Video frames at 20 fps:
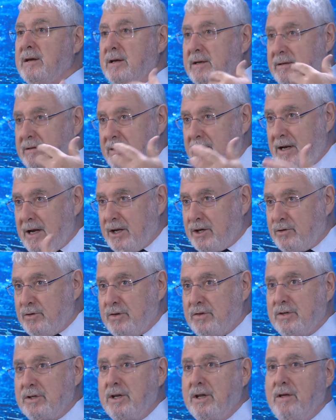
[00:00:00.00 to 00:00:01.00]

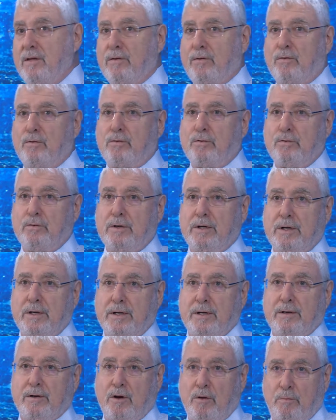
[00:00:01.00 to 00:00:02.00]
electricity
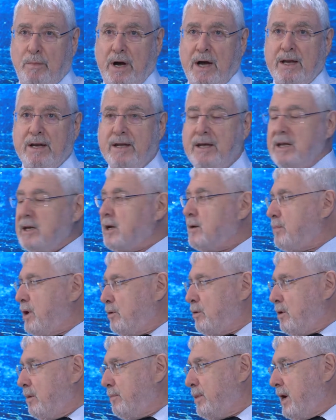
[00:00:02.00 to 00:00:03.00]
through combined heat and
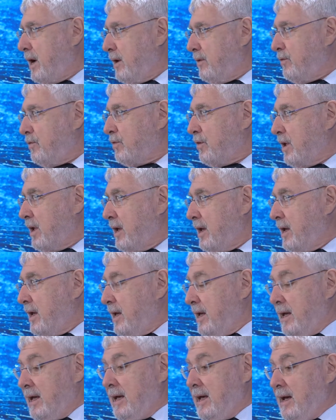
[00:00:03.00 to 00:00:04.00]
power plants.
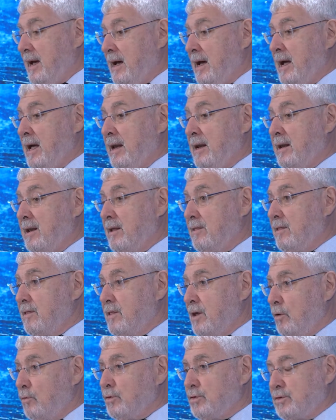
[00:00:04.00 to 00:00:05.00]
And
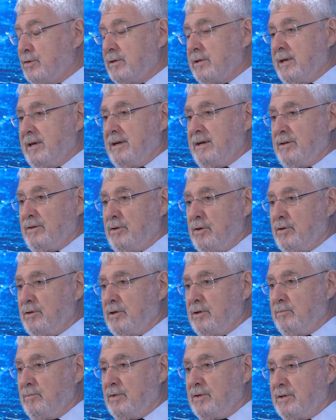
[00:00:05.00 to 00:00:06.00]
those
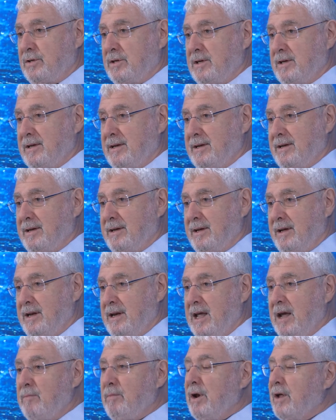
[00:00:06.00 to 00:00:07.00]
systems
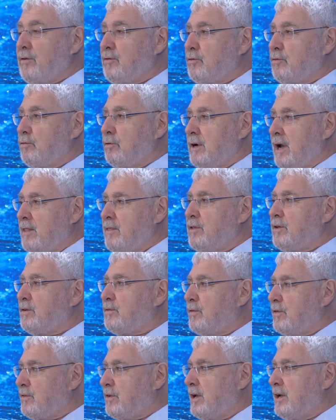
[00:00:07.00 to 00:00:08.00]
enable us to run this
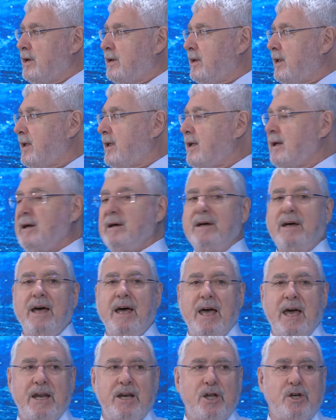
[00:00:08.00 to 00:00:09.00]
facility
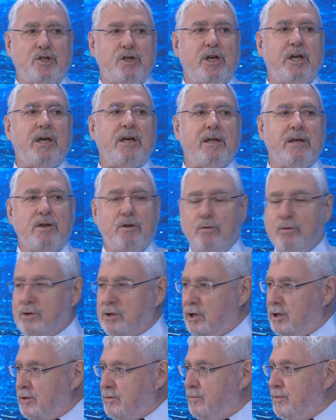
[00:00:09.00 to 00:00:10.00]
energy
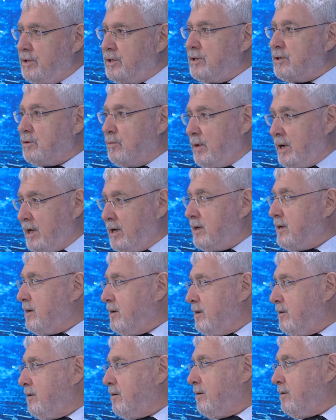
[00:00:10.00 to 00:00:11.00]
neutral, which is quite
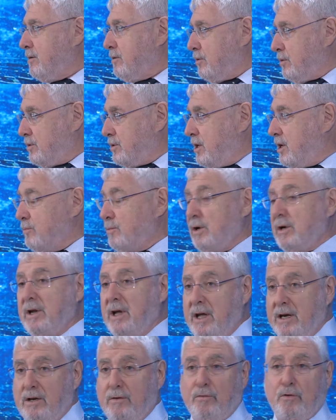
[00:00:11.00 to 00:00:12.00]
considerable,
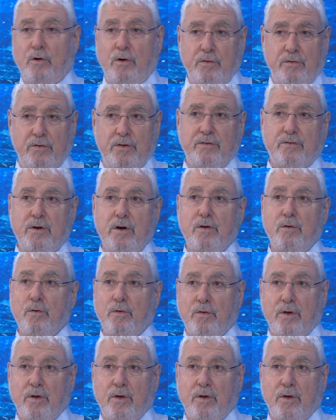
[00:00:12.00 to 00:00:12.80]
and of course is reducing